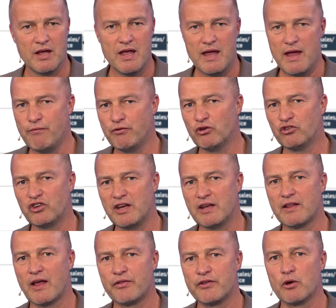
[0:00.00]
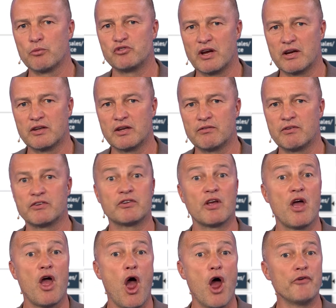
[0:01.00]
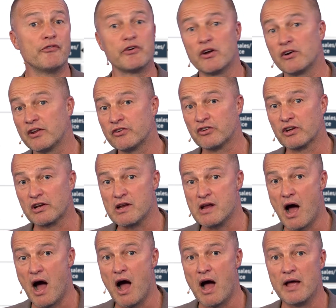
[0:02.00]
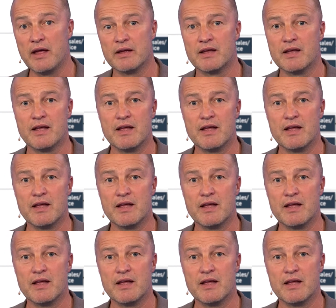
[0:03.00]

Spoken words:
If you see that the objective is unrealistically high,